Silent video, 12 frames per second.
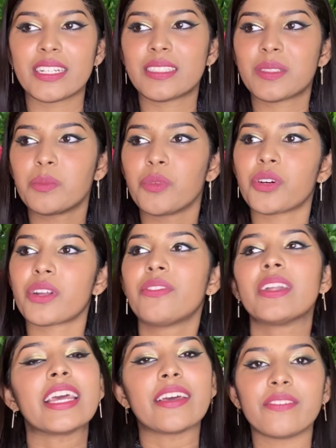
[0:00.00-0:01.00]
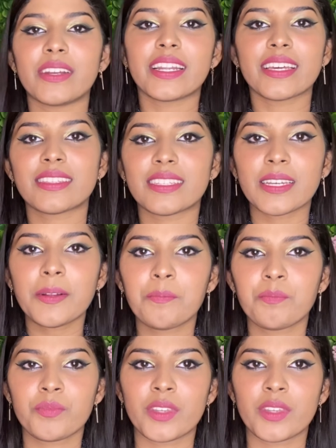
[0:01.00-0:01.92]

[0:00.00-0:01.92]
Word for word: it's more of an everyday thing.